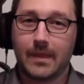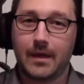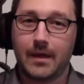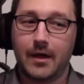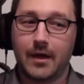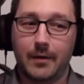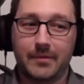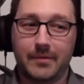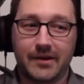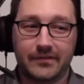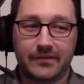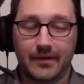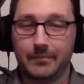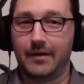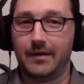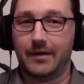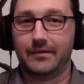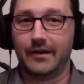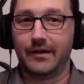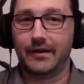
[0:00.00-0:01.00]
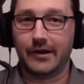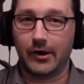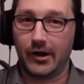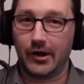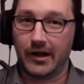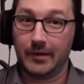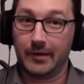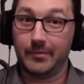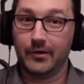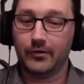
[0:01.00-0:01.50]
Because I'm not sending out
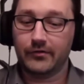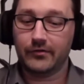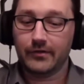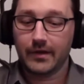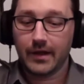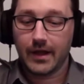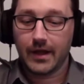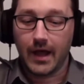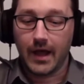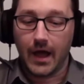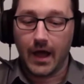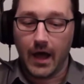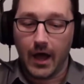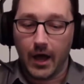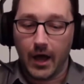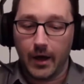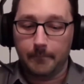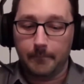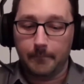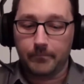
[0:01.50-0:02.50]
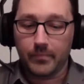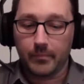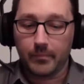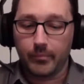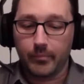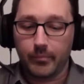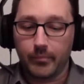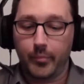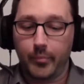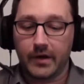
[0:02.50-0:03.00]
any bills.
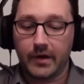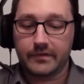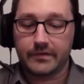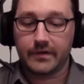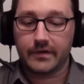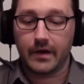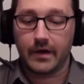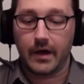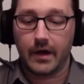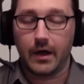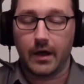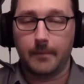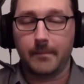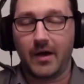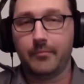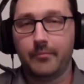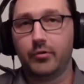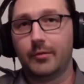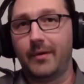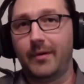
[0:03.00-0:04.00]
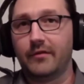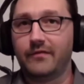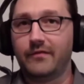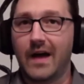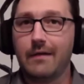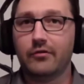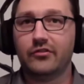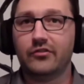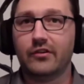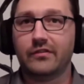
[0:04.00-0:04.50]
But I put about
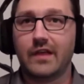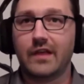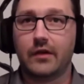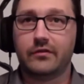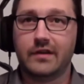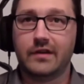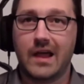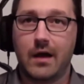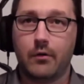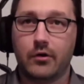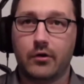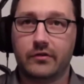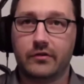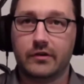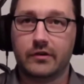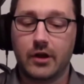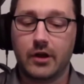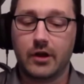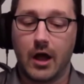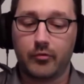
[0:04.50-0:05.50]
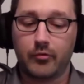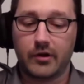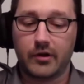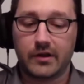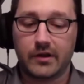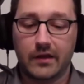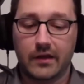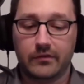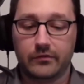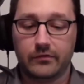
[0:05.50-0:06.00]
5,000 or 6,000 hours into copyright
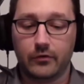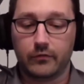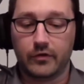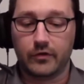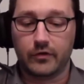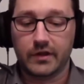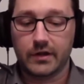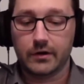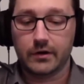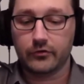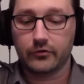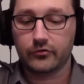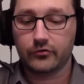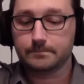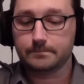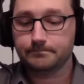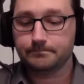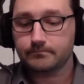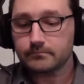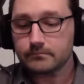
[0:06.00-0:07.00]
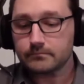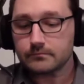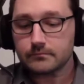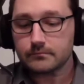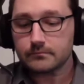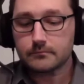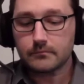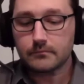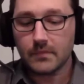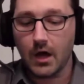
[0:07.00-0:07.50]
cases over the years,
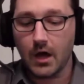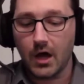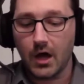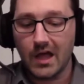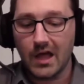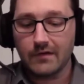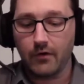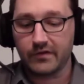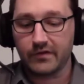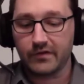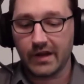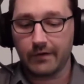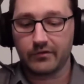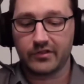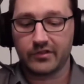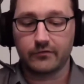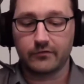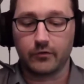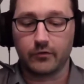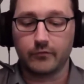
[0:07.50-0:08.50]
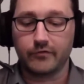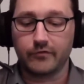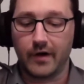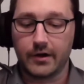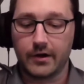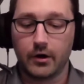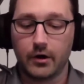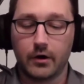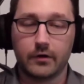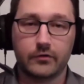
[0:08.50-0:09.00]
involving everything from
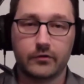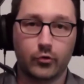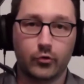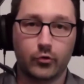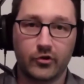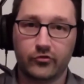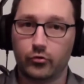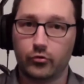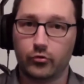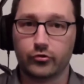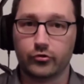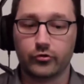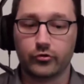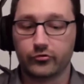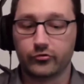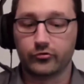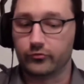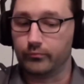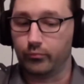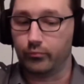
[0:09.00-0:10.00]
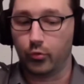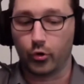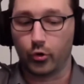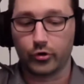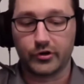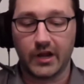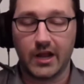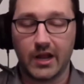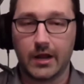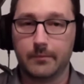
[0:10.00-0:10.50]
fine art, toy soldiers, board
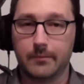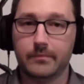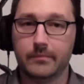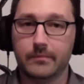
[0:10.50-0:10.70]
game,